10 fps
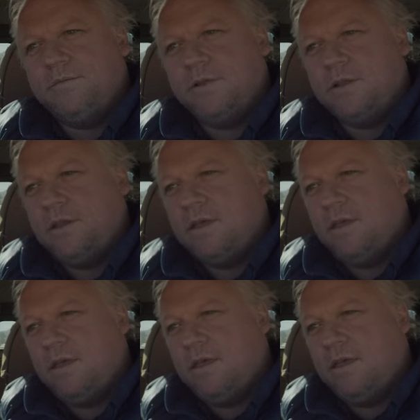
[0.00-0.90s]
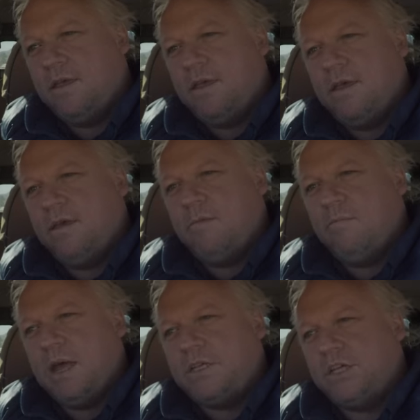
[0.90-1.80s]
it for day on end,
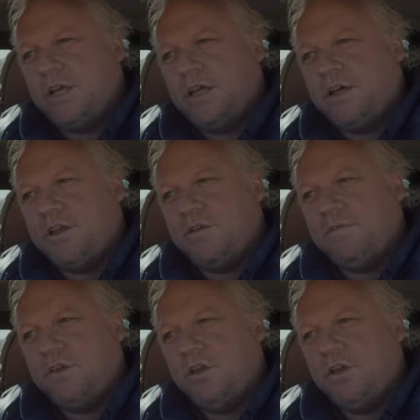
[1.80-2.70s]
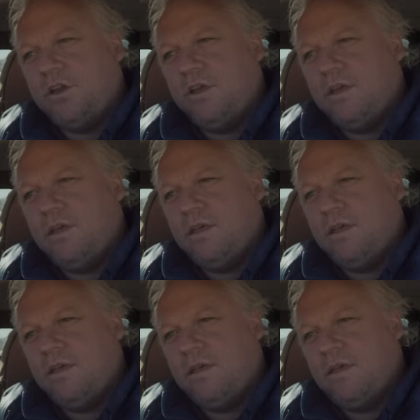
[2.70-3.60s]
hours and hours and hours at a
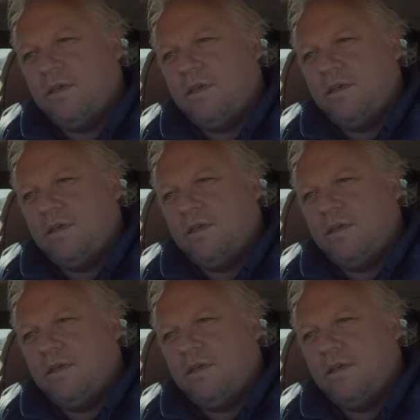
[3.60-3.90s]
time, and you're